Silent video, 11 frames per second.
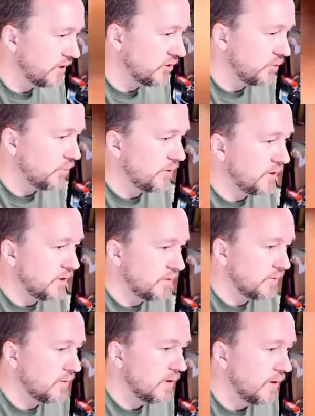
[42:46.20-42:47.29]
to be,
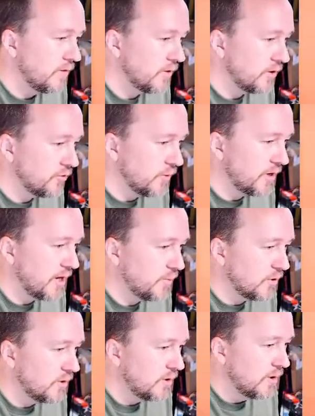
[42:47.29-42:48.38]
if I can show on
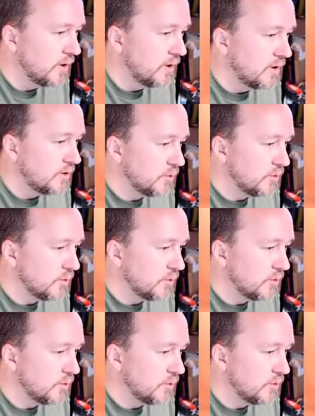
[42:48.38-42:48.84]
camera, to be